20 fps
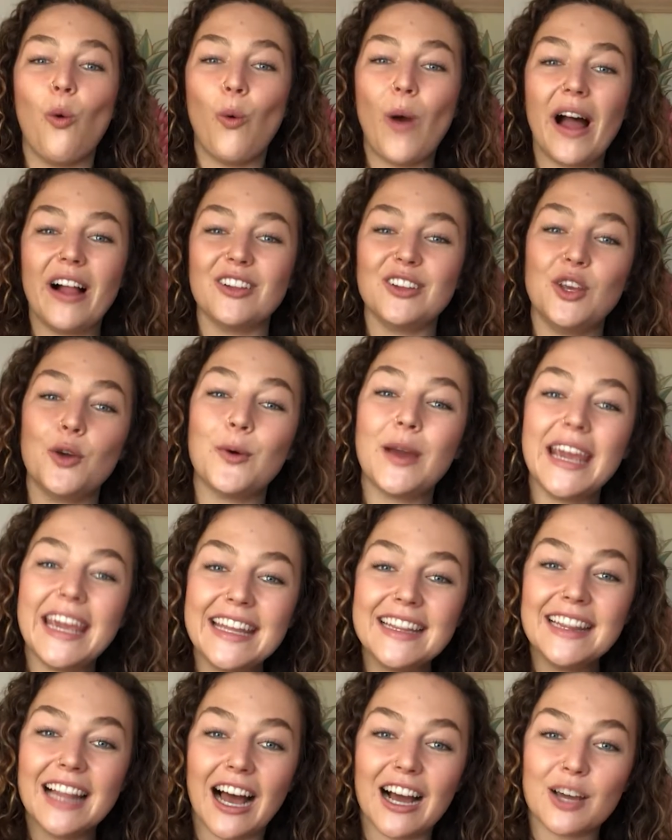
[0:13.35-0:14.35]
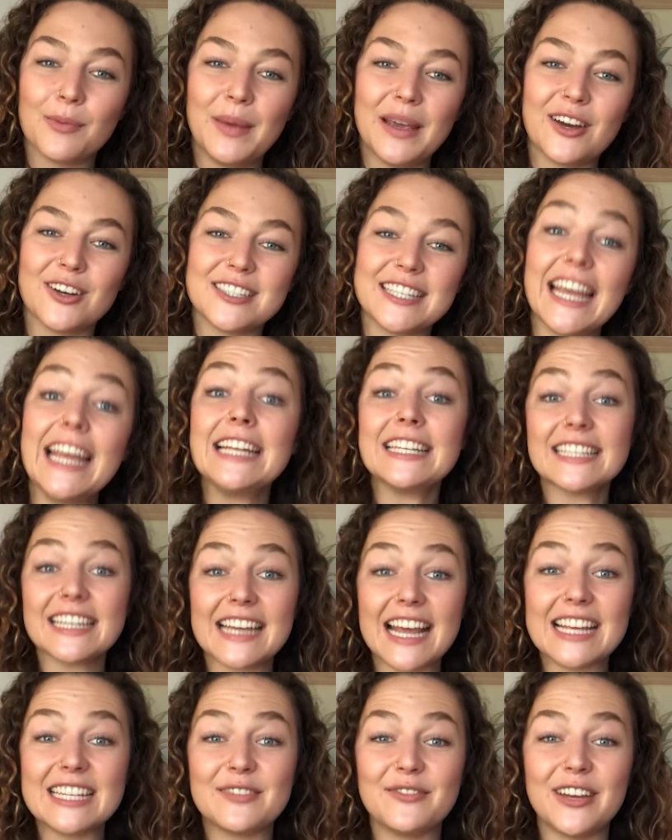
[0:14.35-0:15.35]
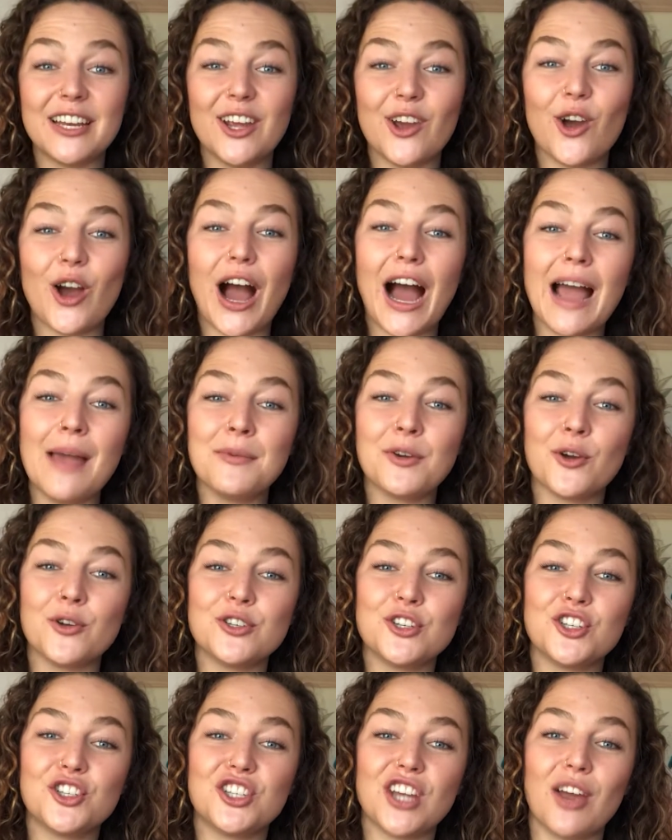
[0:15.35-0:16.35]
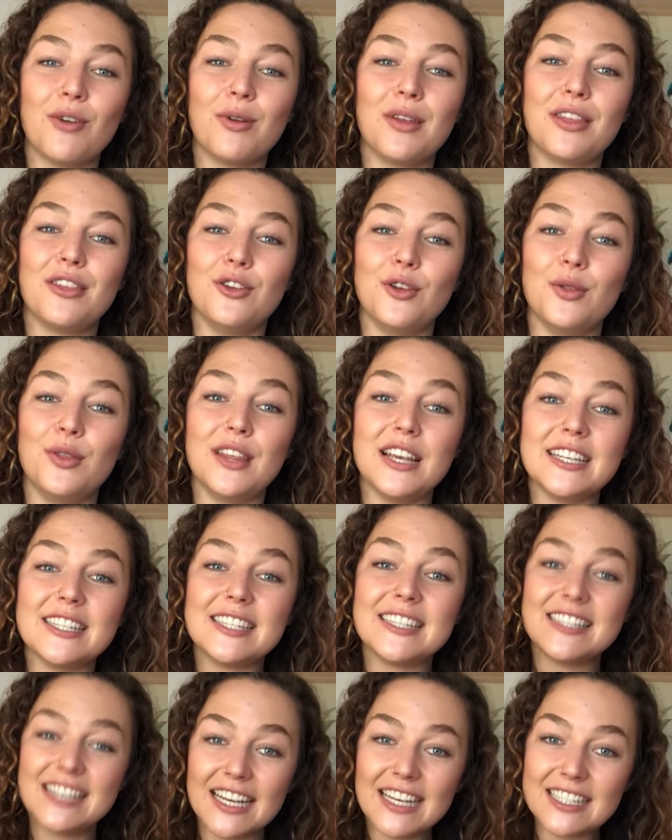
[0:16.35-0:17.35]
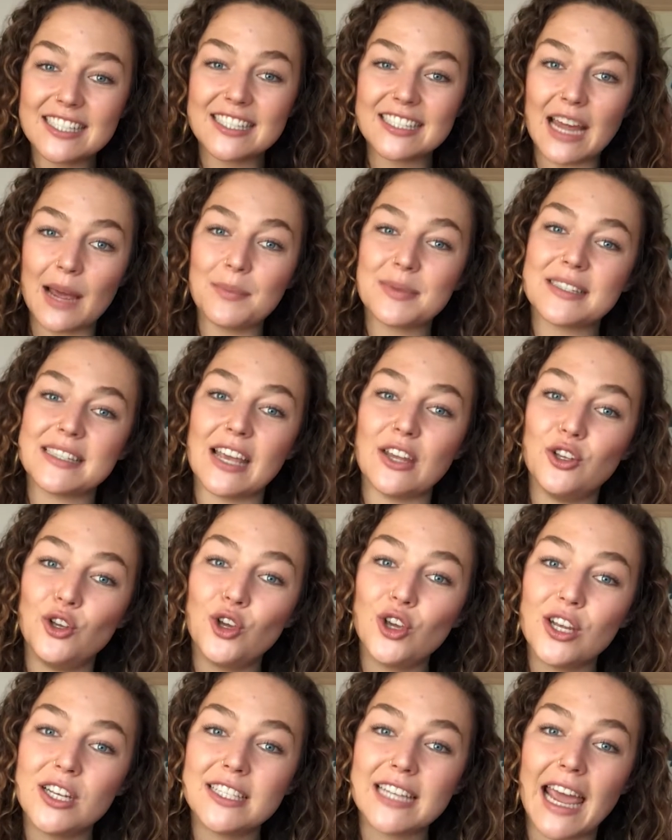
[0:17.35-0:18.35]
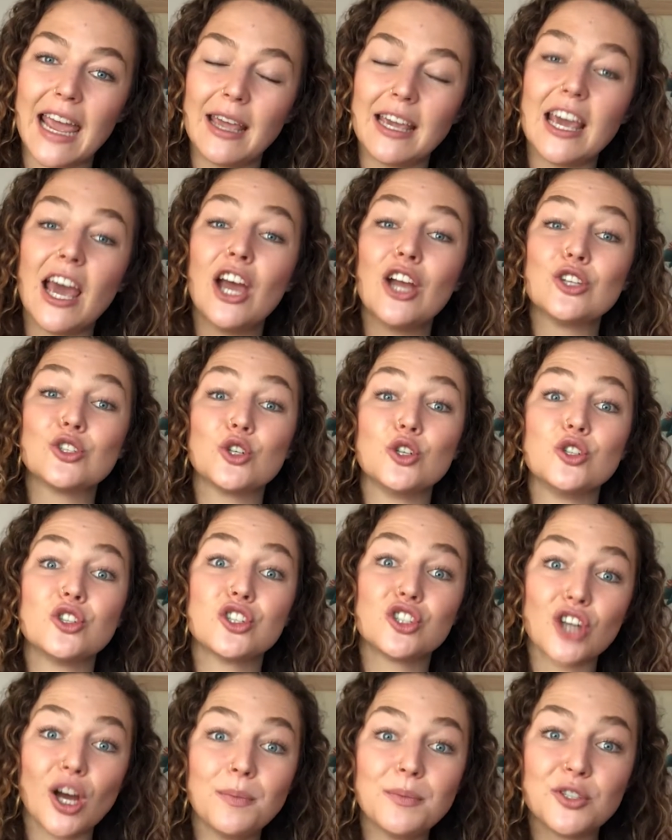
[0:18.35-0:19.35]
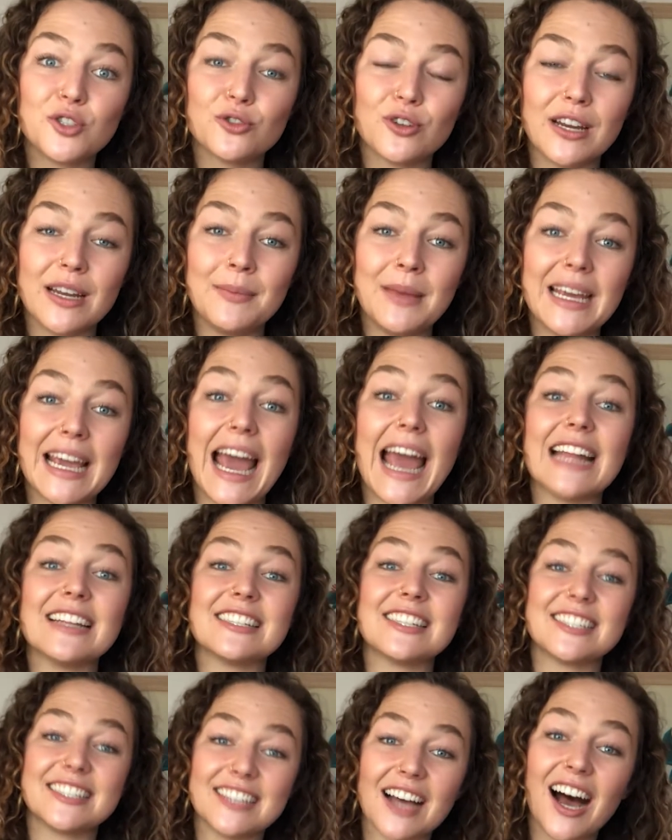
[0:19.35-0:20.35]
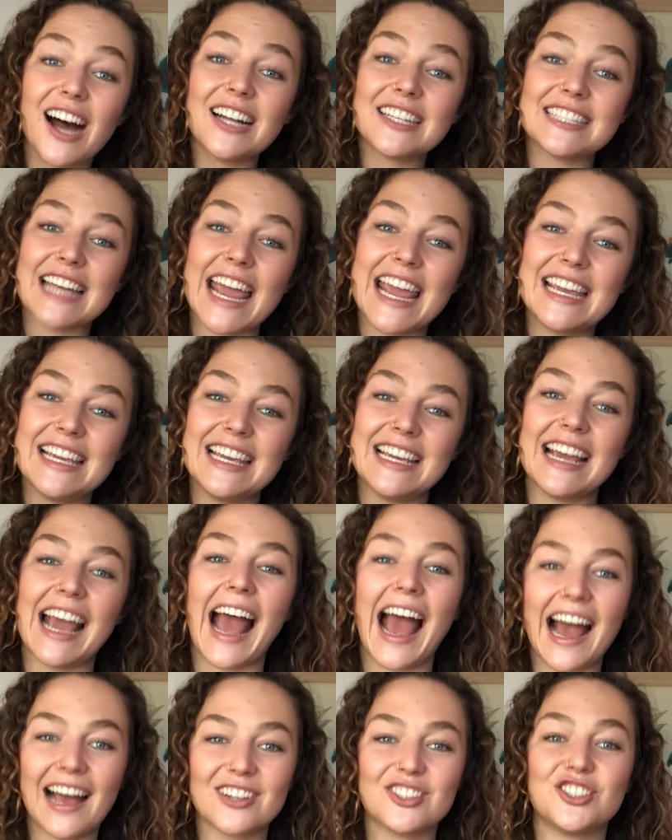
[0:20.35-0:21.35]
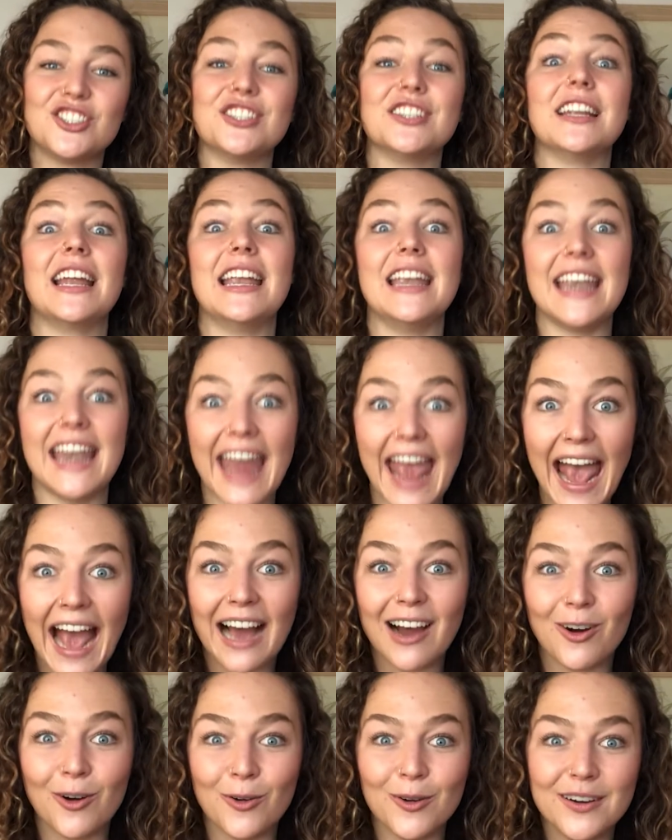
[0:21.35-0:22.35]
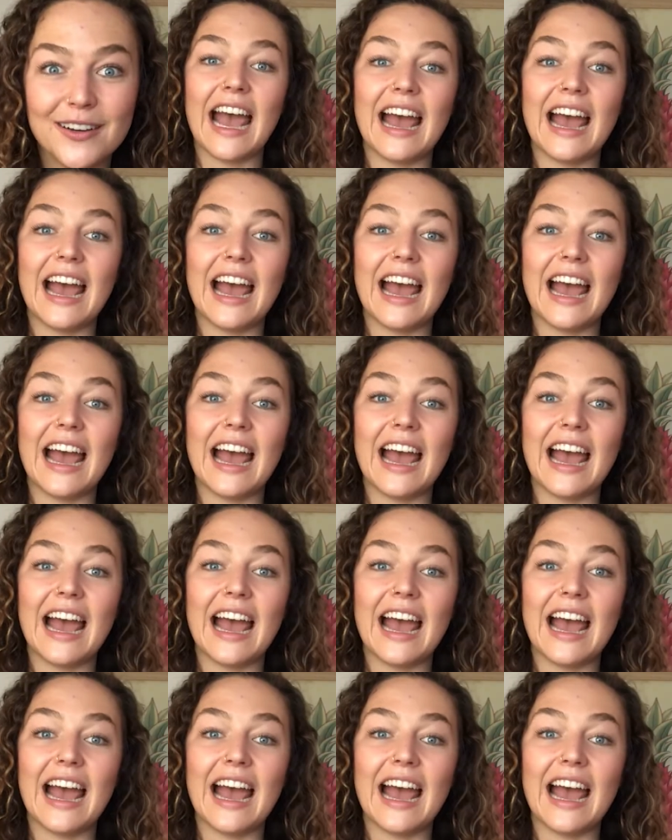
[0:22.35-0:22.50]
Well, you were in luck, because in today's video, I'm going to share with you the 6 steps that you can take to stop dreaming and start taking action now.